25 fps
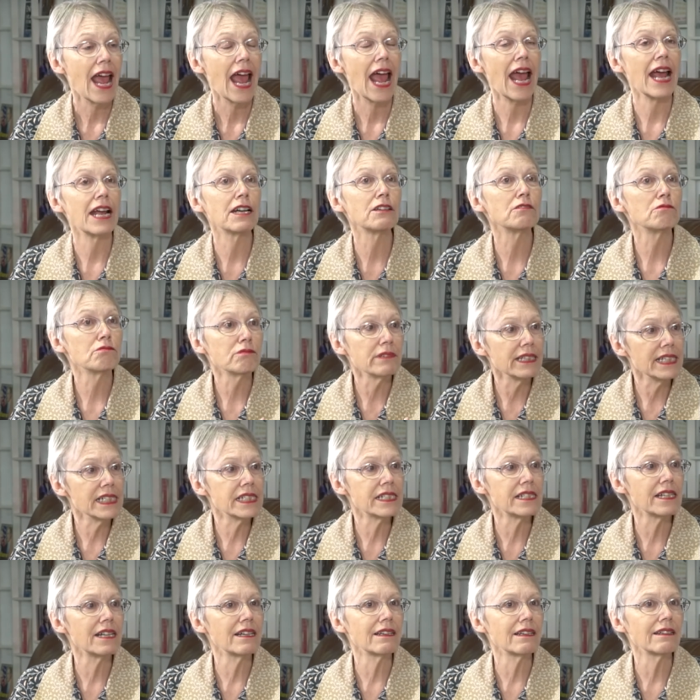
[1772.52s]
and
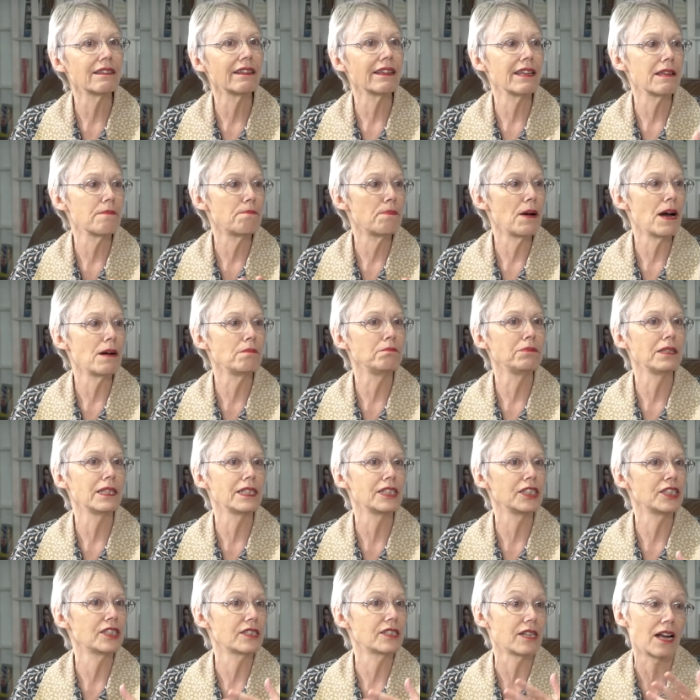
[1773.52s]
recently
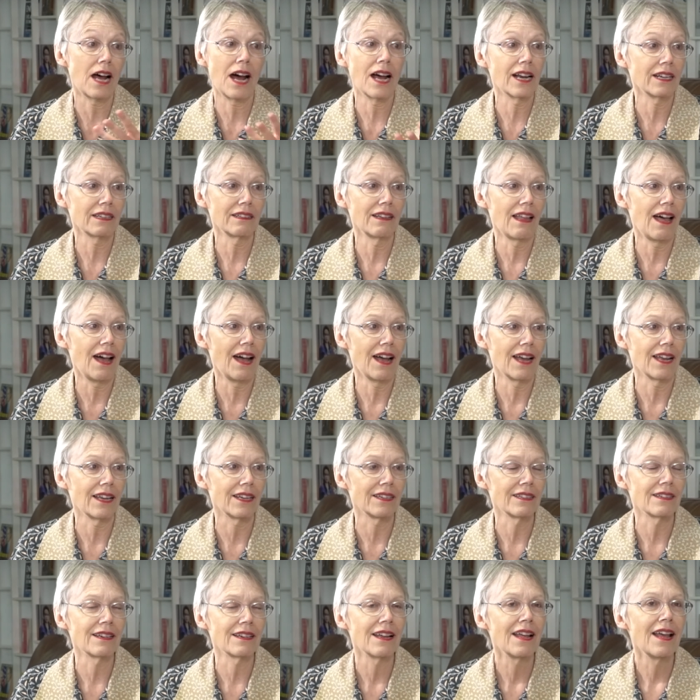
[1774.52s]
published
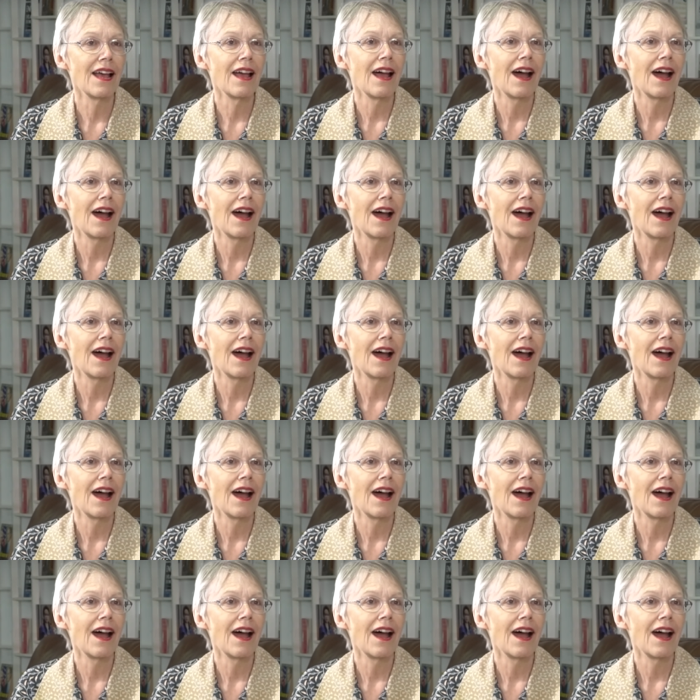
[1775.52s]
online